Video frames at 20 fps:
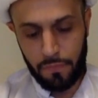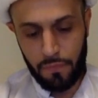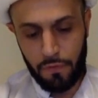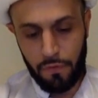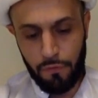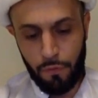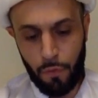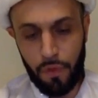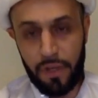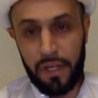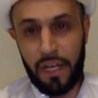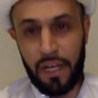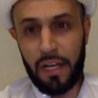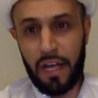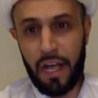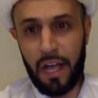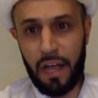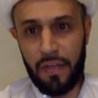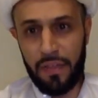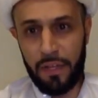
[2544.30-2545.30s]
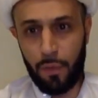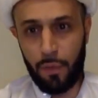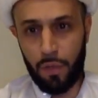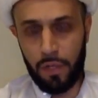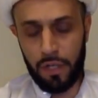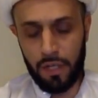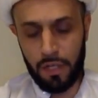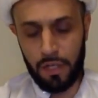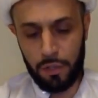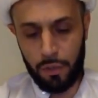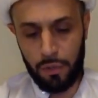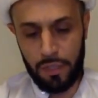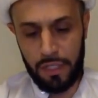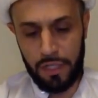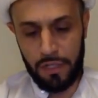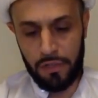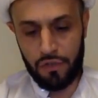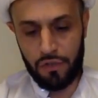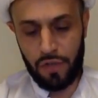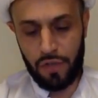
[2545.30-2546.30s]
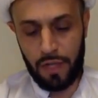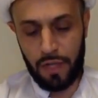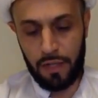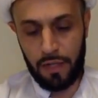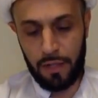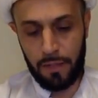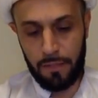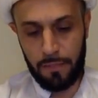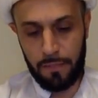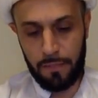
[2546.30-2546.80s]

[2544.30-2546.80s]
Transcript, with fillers: 40, and I, I think we'll conclude here, inshallah.